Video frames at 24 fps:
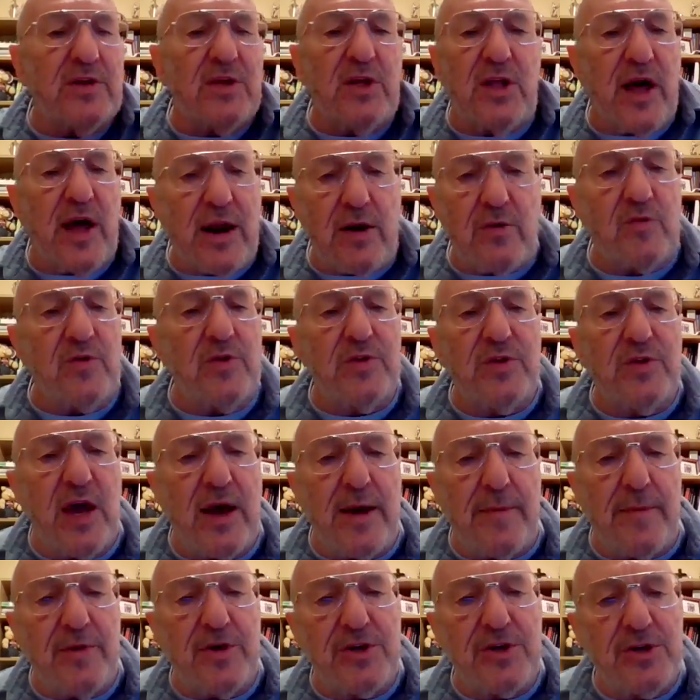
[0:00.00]
collateral
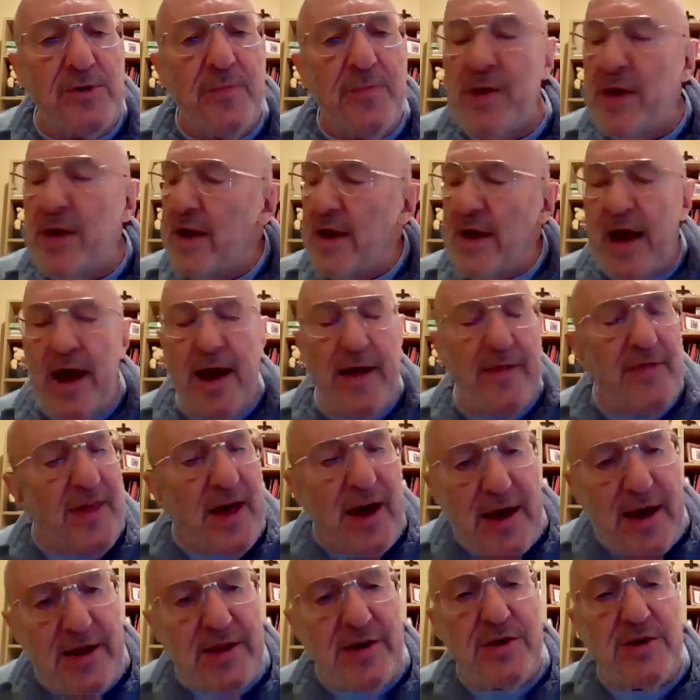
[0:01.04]
damage. And
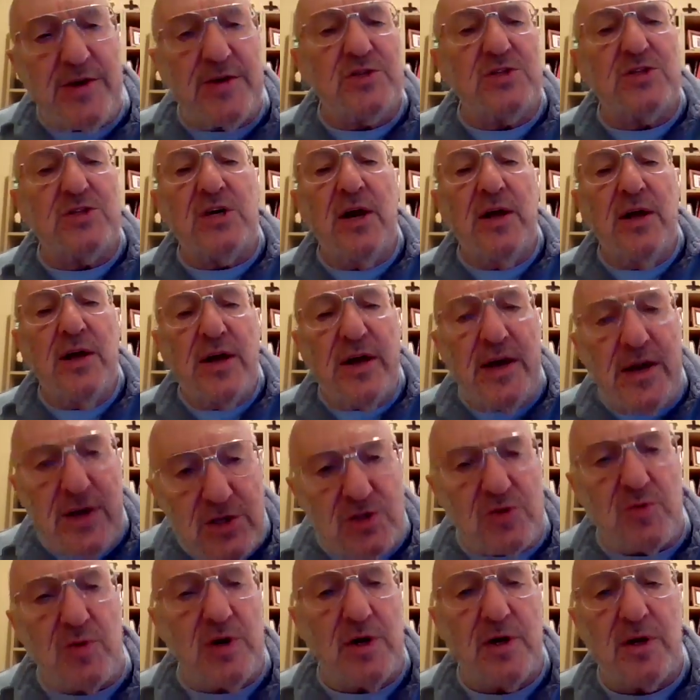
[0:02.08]
that is
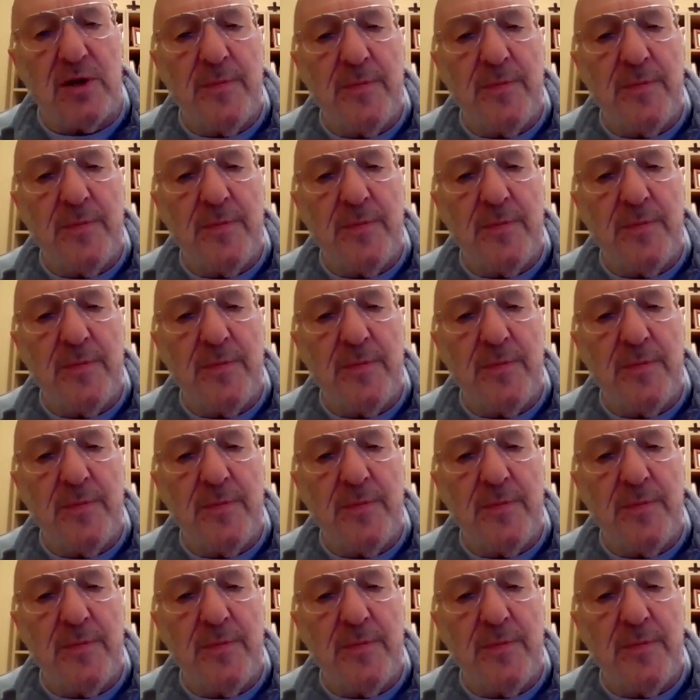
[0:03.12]
Israel.